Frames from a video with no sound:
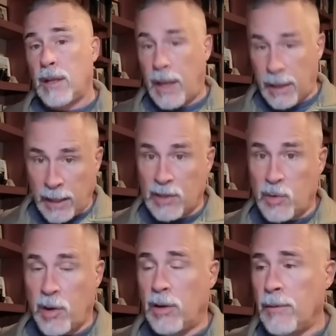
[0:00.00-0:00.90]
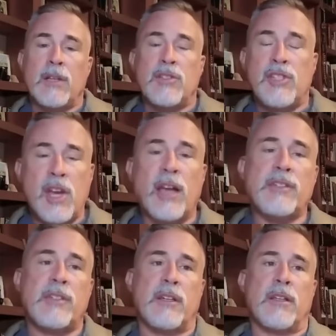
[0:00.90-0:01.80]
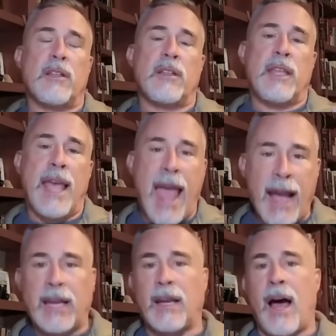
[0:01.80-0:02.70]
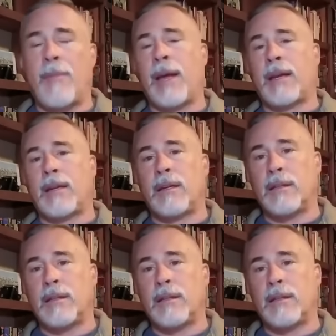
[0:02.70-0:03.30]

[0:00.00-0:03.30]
and Israel, just the economic